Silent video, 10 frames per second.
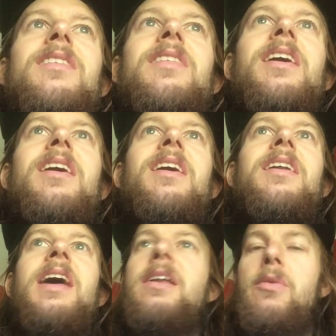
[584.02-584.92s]

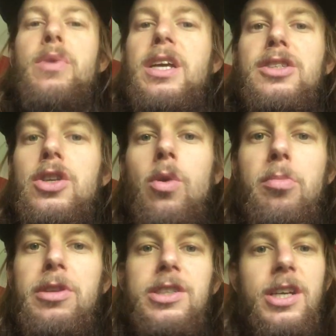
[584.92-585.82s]
Then and we can show
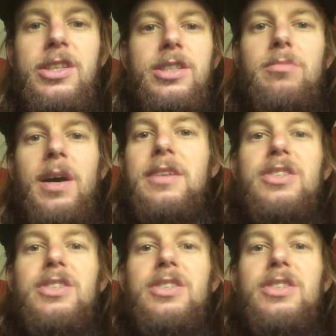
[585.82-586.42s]
appreciation by